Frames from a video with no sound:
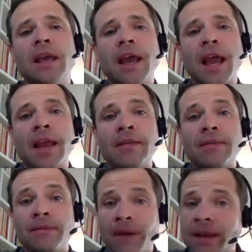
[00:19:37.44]
and
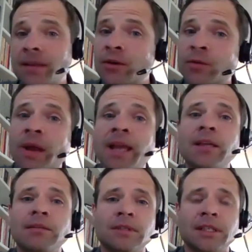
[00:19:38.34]
find a new
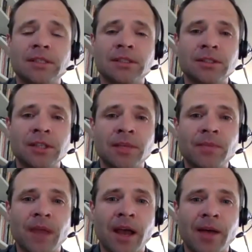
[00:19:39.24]
banking relationship
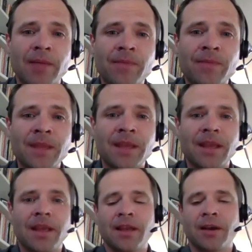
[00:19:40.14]
um,
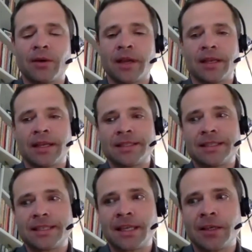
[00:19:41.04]
you know and and
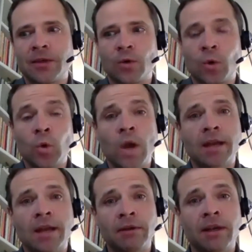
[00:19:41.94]
see who had
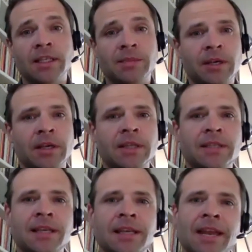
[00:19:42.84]
a great experience
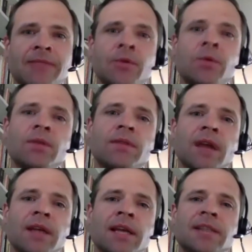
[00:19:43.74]
and, and if you can
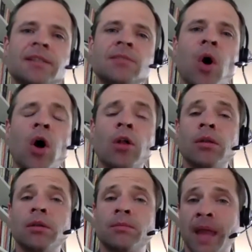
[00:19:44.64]
find a
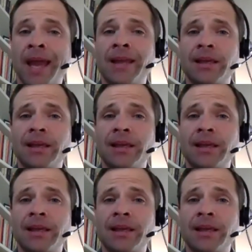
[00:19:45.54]
small bank